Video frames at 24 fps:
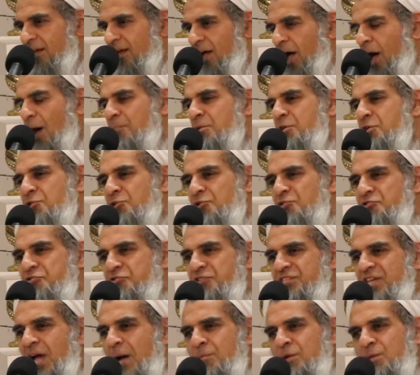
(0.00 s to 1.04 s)
How many
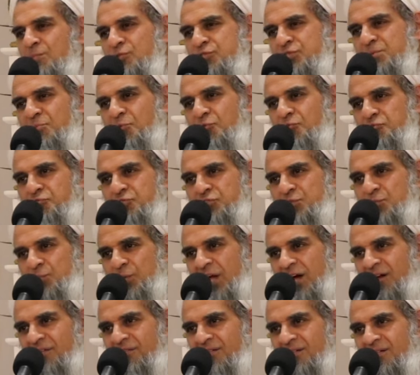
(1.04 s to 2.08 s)
Muslim countries do we
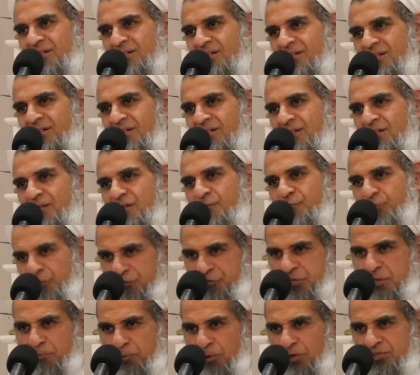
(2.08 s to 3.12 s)
have?
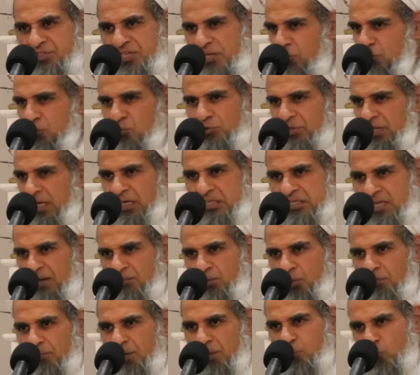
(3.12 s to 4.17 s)
50 plus, I don't know the exact
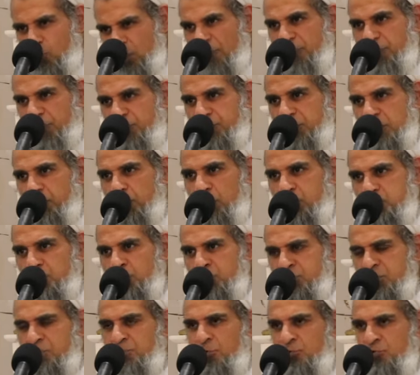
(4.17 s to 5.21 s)
number, but we have 50 plus
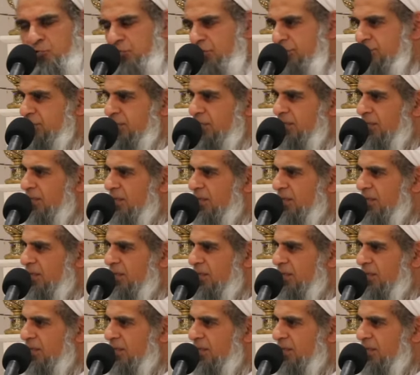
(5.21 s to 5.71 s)
Muslim countries.